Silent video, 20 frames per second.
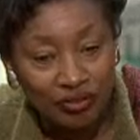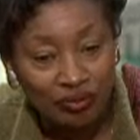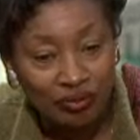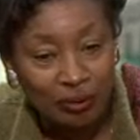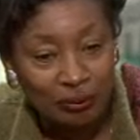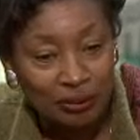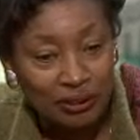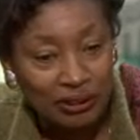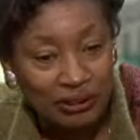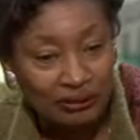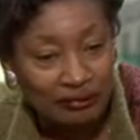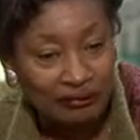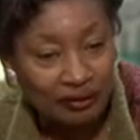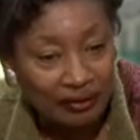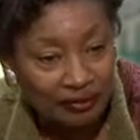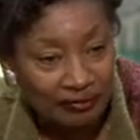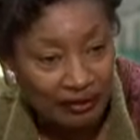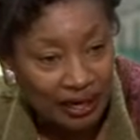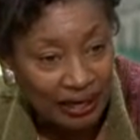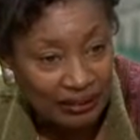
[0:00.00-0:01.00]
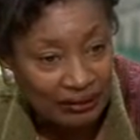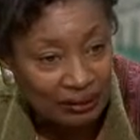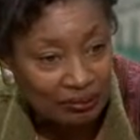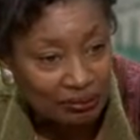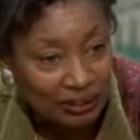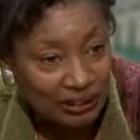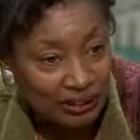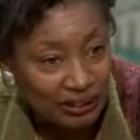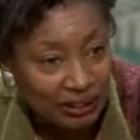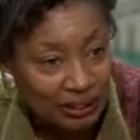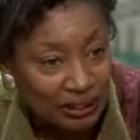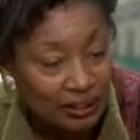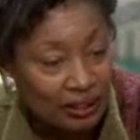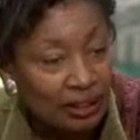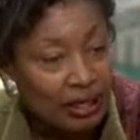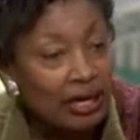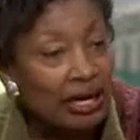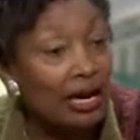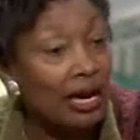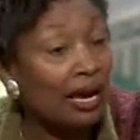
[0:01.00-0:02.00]
the Reproductive Health Act to be done.
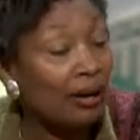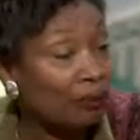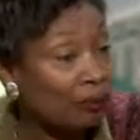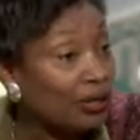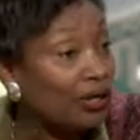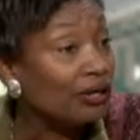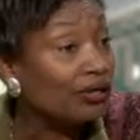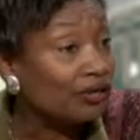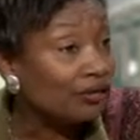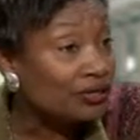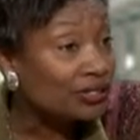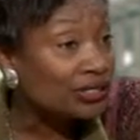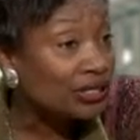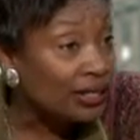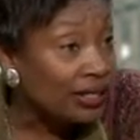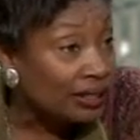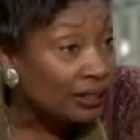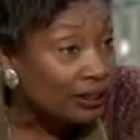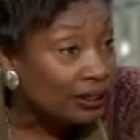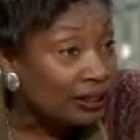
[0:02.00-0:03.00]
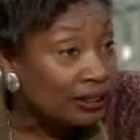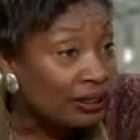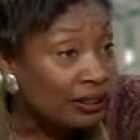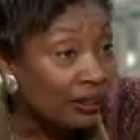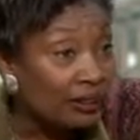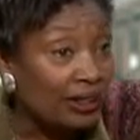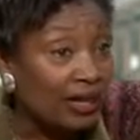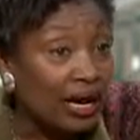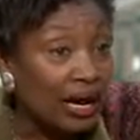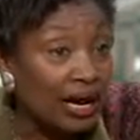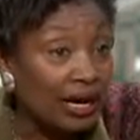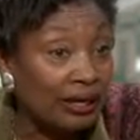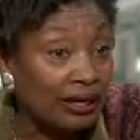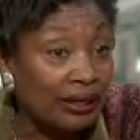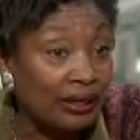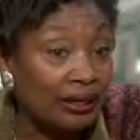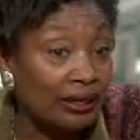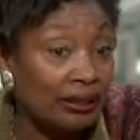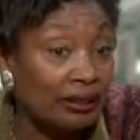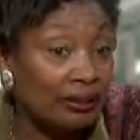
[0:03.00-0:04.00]
And we understand
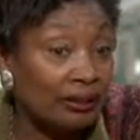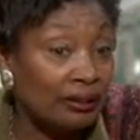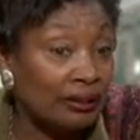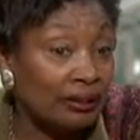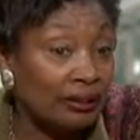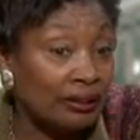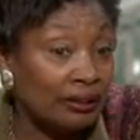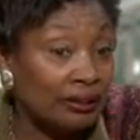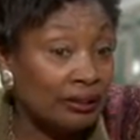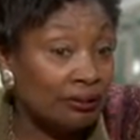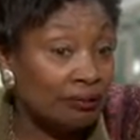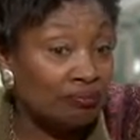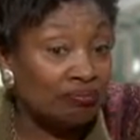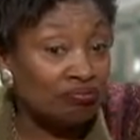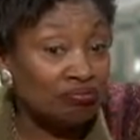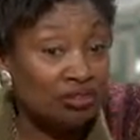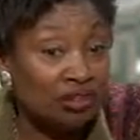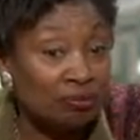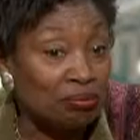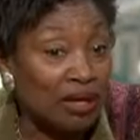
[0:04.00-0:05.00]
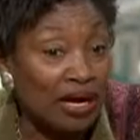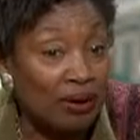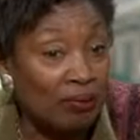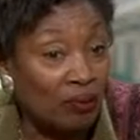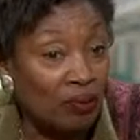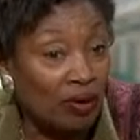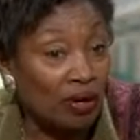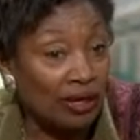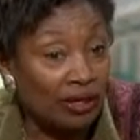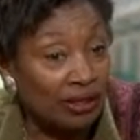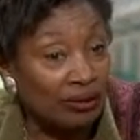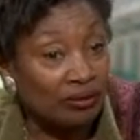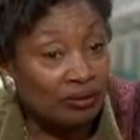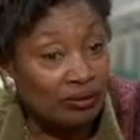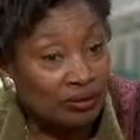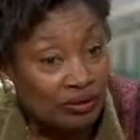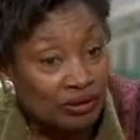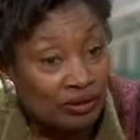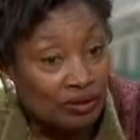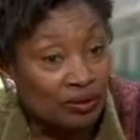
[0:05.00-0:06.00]
that, you know, you may want it
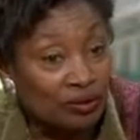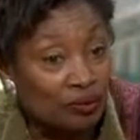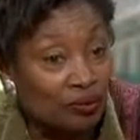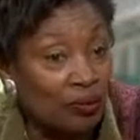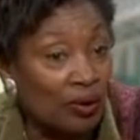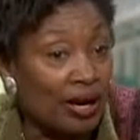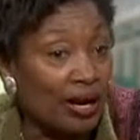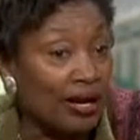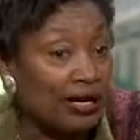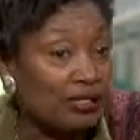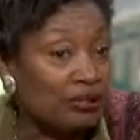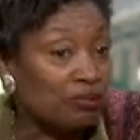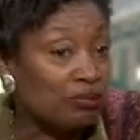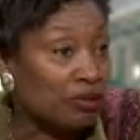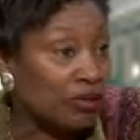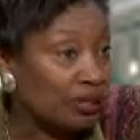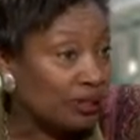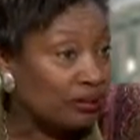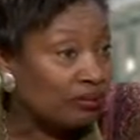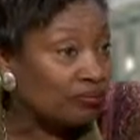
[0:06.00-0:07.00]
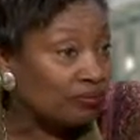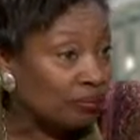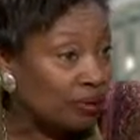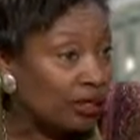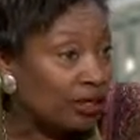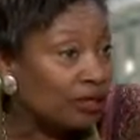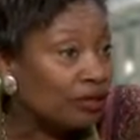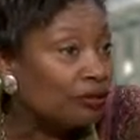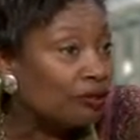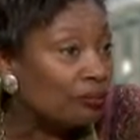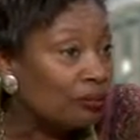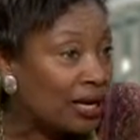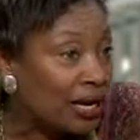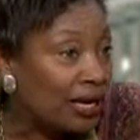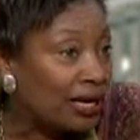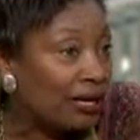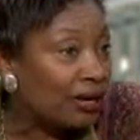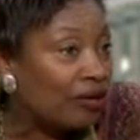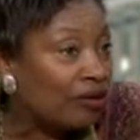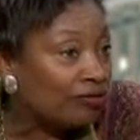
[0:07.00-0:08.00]
certain ways, but you
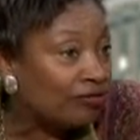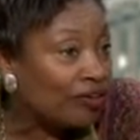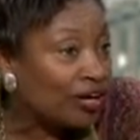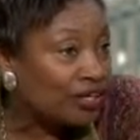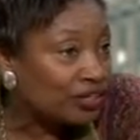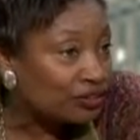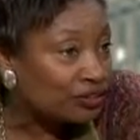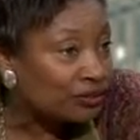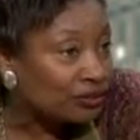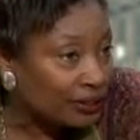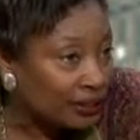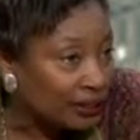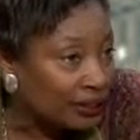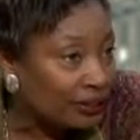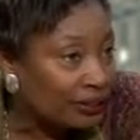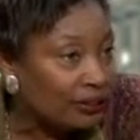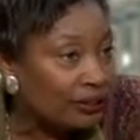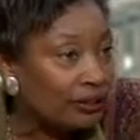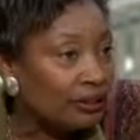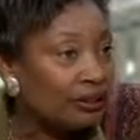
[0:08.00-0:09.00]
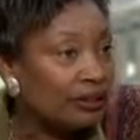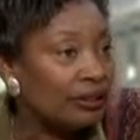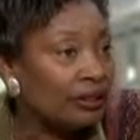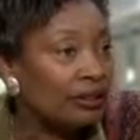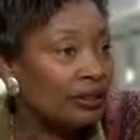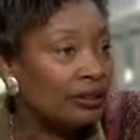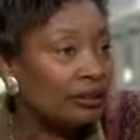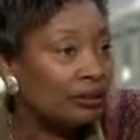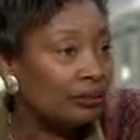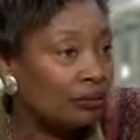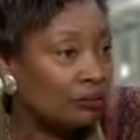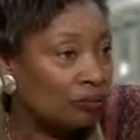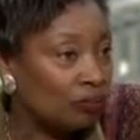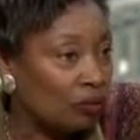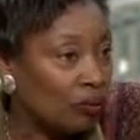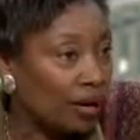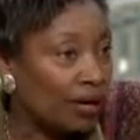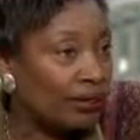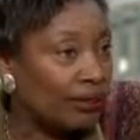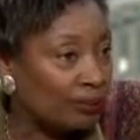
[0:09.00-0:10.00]
may eventually
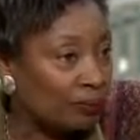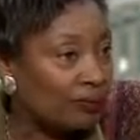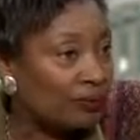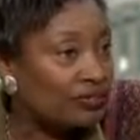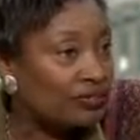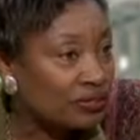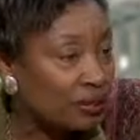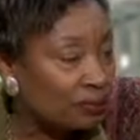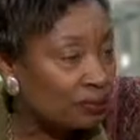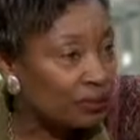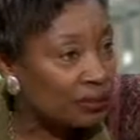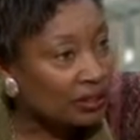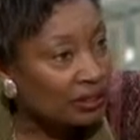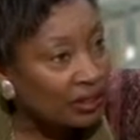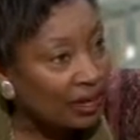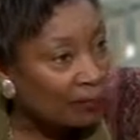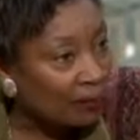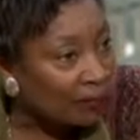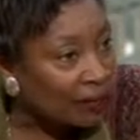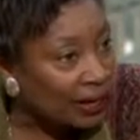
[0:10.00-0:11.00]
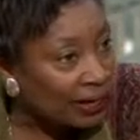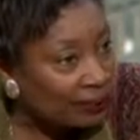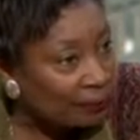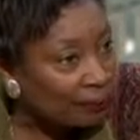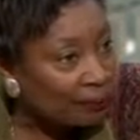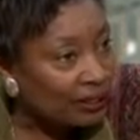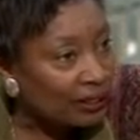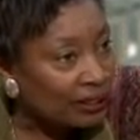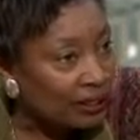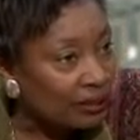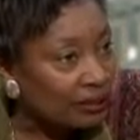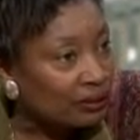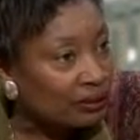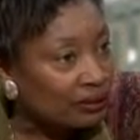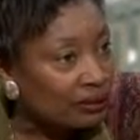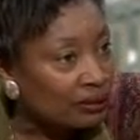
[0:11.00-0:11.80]
wind up with something that might be